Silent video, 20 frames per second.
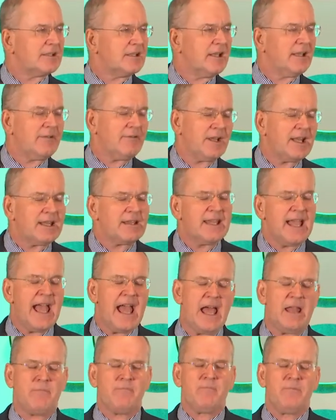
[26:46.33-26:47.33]
Leave it at
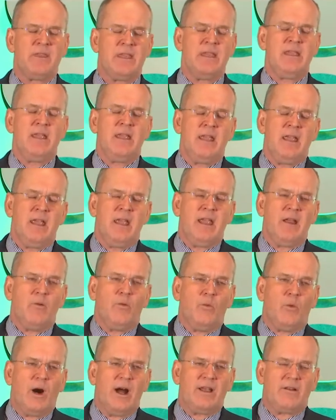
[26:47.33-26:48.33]
that.
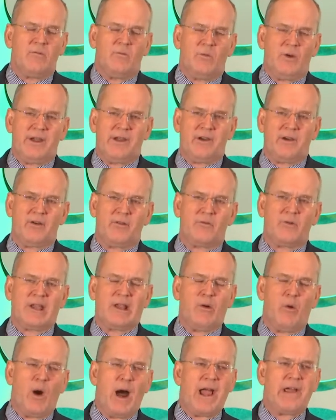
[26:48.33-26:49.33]
What we're
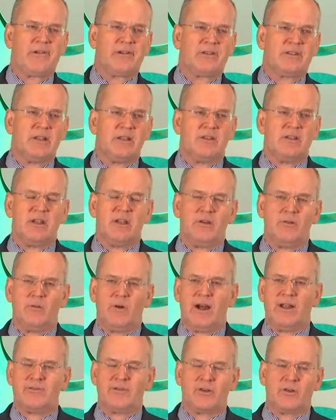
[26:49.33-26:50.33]
required to do
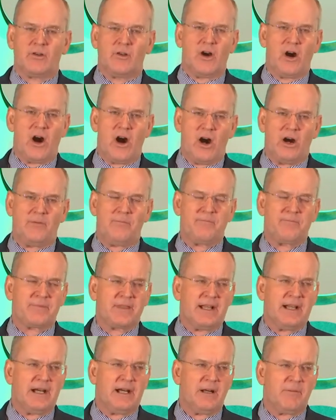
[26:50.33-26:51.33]
under law
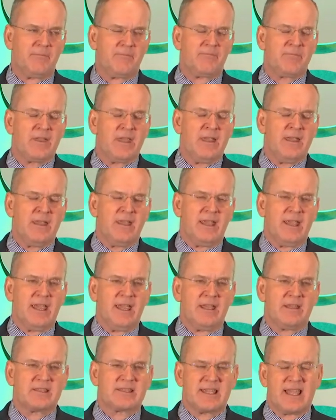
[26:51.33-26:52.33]

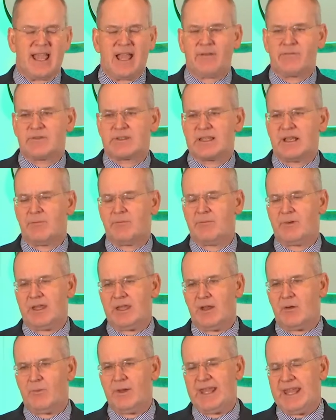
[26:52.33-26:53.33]
is have some.
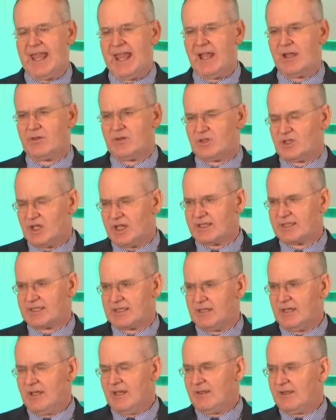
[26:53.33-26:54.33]
We can't
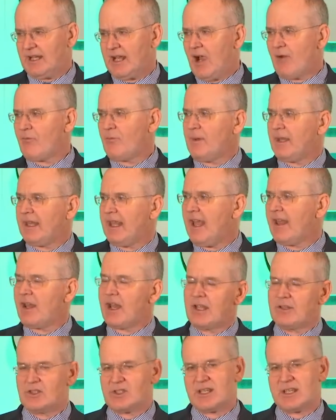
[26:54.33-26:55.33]
just. The government
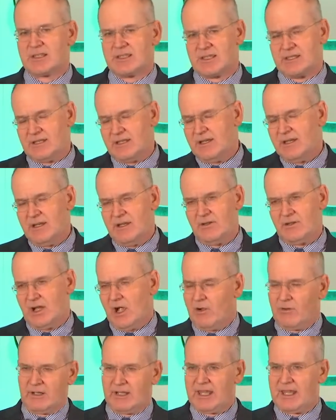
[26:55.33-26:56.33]
cannot just
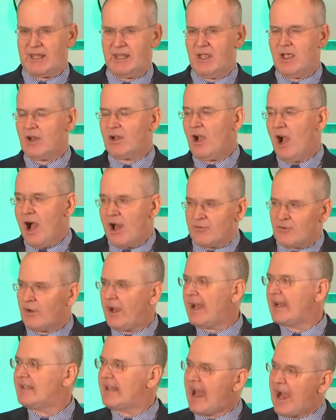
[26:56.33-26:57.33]
totally
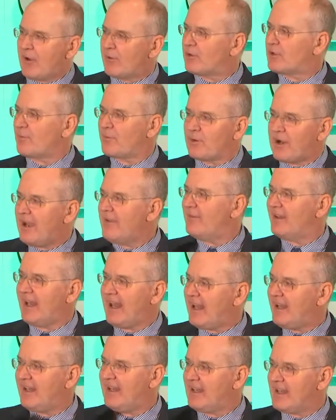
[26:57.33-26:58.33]
contract out to private
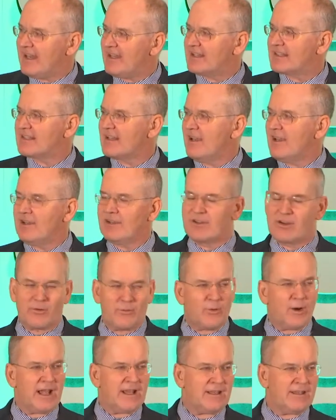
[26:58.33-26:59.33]
entities to
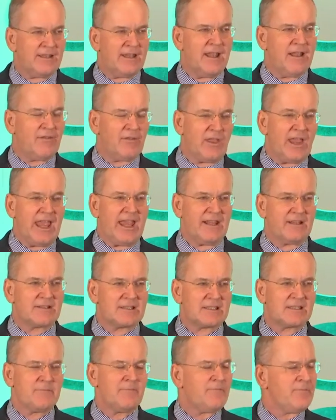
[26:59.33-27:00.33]
run
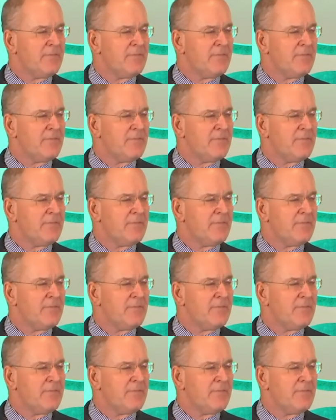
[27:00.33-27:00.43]
things.